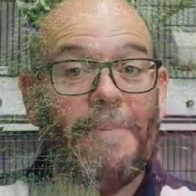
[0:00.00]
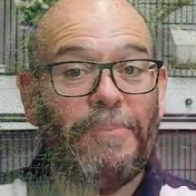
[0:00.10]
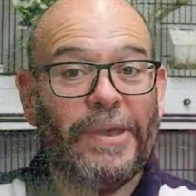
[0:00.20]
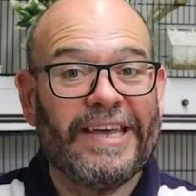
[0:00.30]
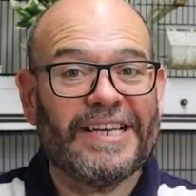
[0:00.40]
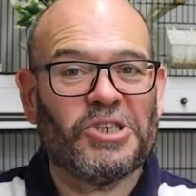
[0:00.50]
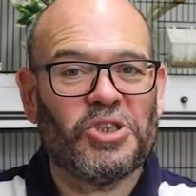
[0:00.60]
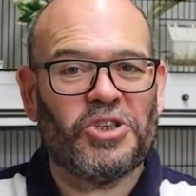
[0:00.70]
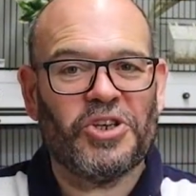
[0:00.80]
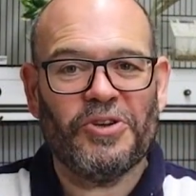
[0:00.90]
and
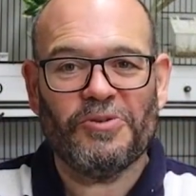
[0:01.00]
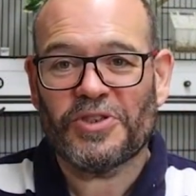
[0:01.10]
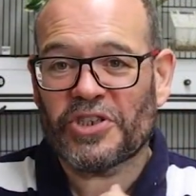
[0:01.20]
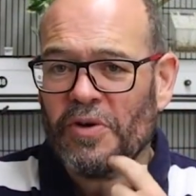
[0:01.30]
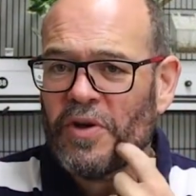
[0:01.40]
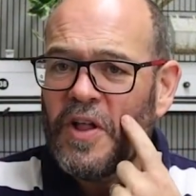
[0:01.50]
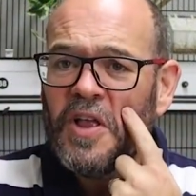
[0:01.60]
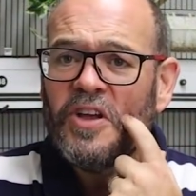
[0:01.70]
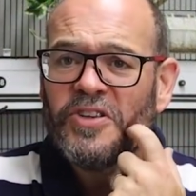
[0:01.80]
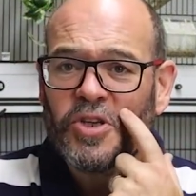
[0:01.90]
pigs too. So,
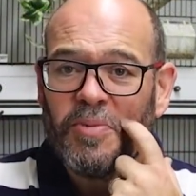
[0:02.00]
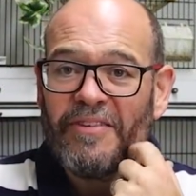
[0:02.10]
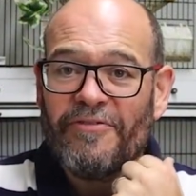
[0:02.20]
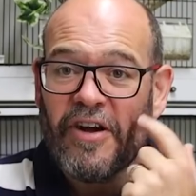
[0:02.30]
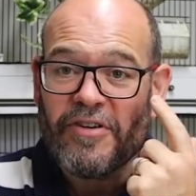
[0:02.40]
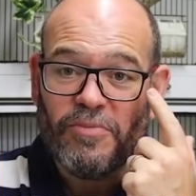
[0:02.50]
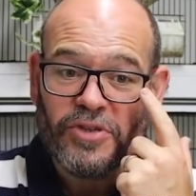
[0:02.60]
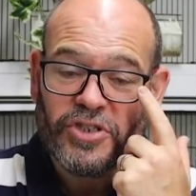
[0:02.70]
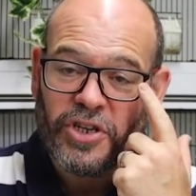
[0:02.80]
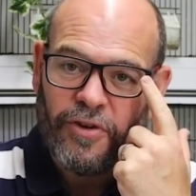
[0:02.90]
something very
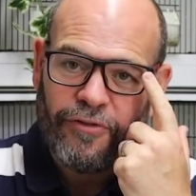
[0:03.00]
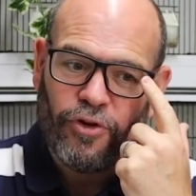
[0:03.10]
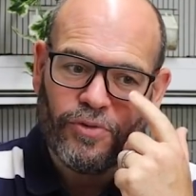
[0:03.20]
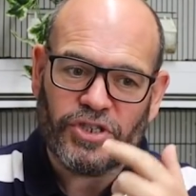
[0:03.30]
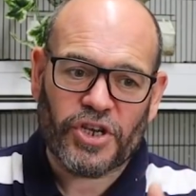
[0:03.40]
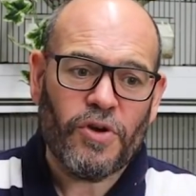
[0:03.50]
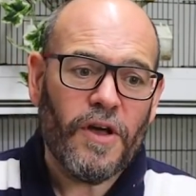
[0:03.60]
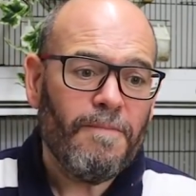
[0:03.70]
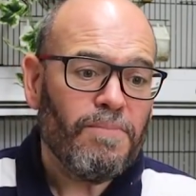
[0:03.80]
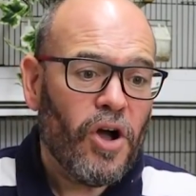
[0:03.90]
much to look forward to.
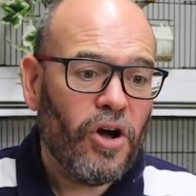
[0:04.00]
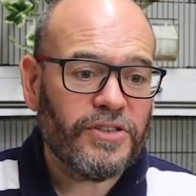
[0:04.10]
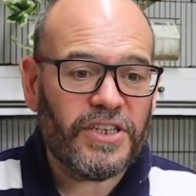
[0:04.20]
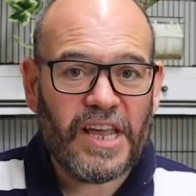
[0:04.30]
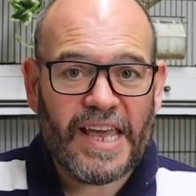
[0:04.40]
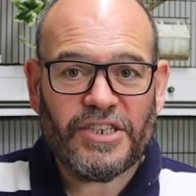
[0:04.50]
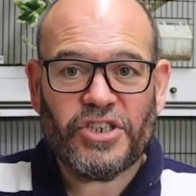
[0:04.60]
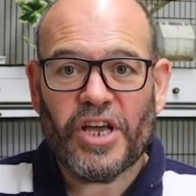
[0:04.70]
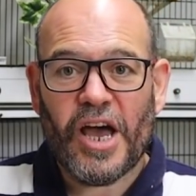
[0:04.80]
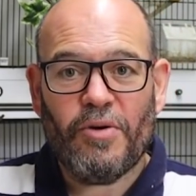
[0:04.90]
On today's
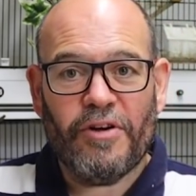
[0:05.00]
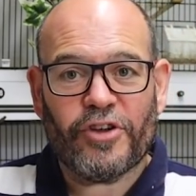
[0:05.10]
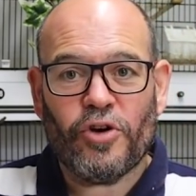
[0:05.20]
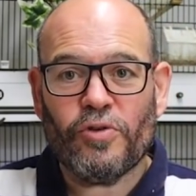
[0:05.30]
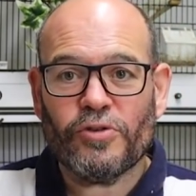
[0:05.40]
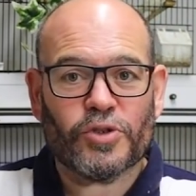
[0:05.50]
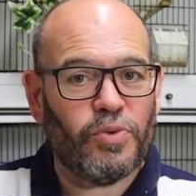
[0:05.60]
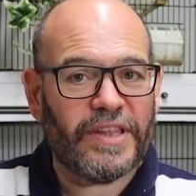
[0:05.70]
show, of course,